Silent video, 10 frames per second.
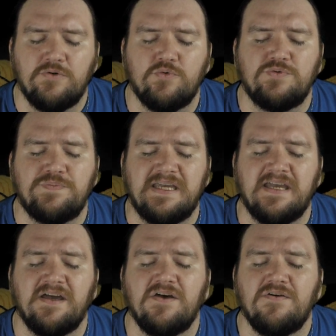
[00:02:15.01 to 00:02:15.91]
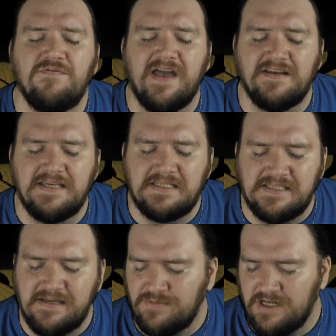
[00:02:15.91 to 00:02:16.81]
would be very
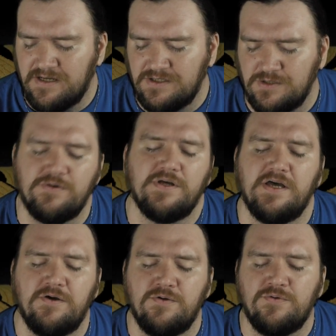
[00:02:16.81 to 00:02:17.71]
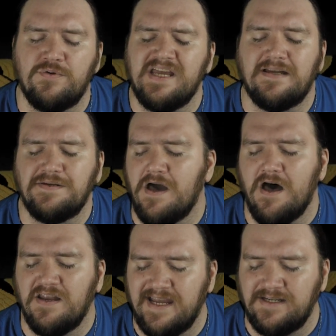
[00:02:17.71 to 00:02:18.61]
similar to your own
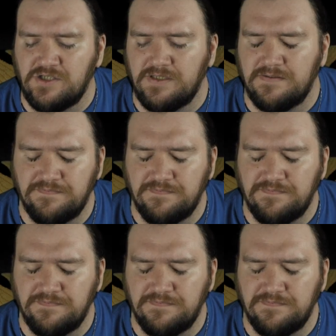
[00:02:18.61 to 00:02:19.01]
reincarnation.